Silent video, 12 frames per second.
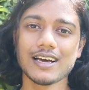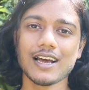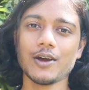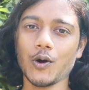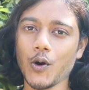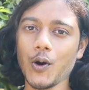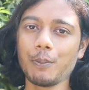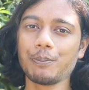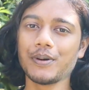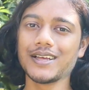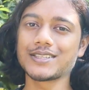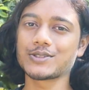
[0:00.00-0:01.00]
I hope
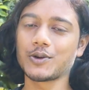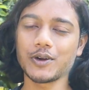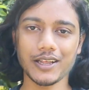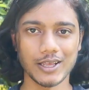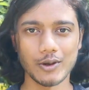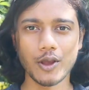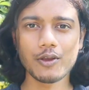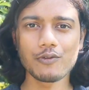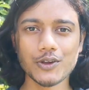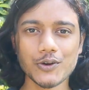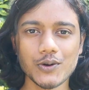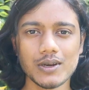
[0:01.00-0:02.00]
it's not annoying
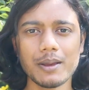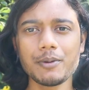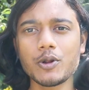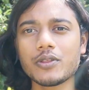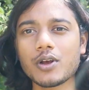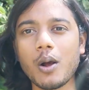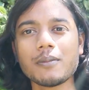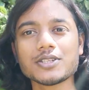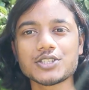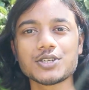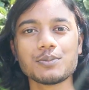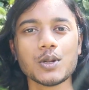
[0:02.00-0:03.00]
for you. Let me know in the comment
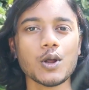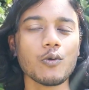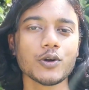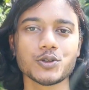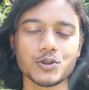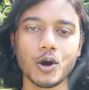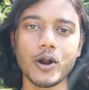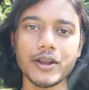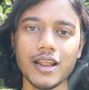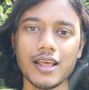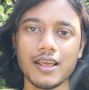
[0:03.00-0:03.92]
section below what you thought.